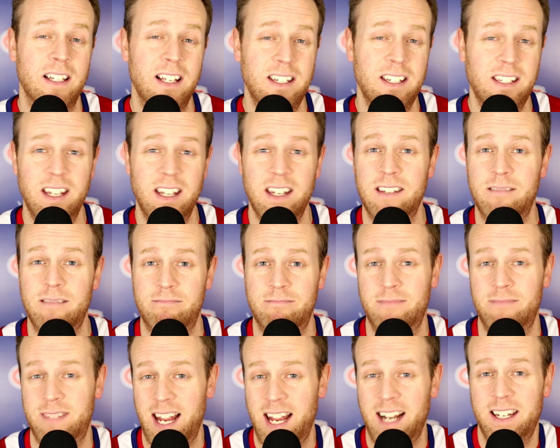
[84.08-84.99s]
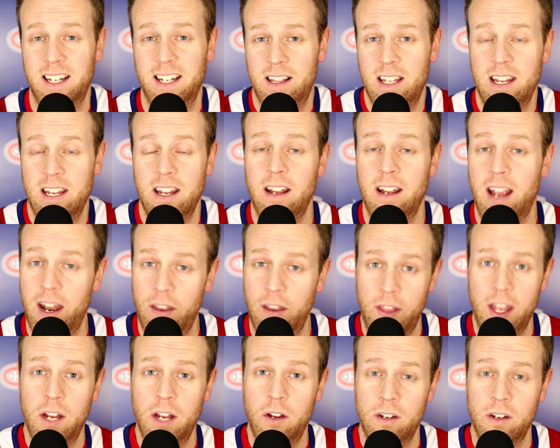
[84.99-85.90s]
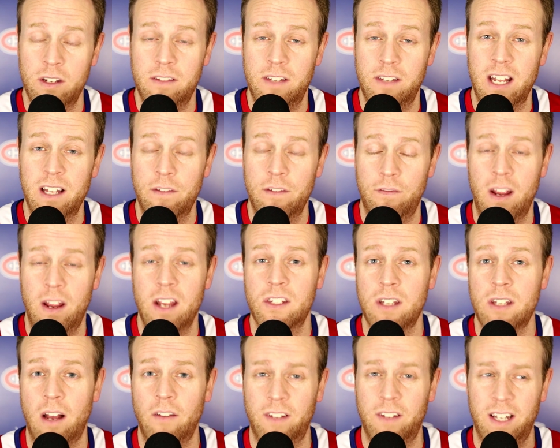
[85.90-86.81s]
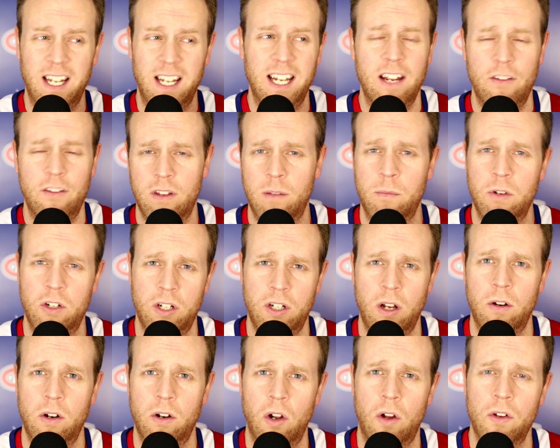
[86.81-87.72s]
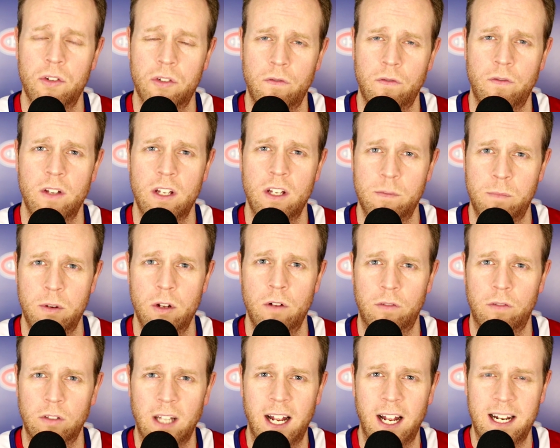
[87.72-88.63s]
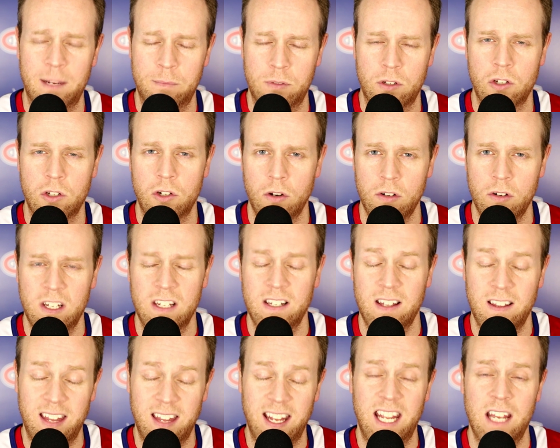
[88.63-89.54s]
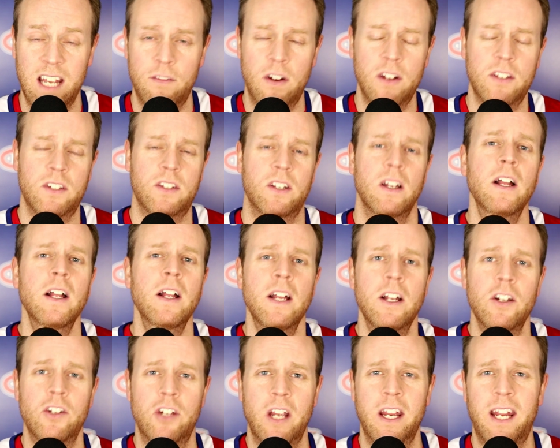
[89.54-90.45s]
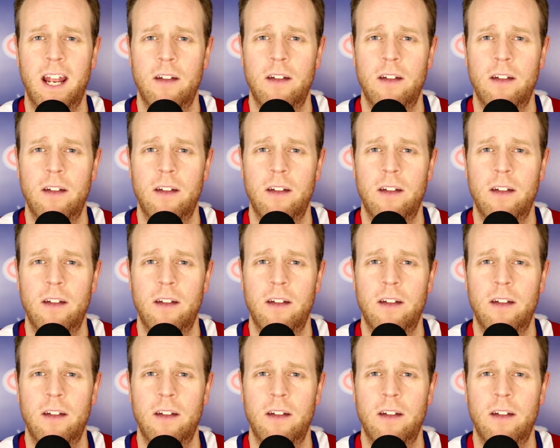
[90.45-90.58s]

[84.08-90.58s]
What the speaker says: listed technically, and thank you to Daily Faceoff. Can I give them a shout out also for these beautiful lineups and jerseys that they give us? Jake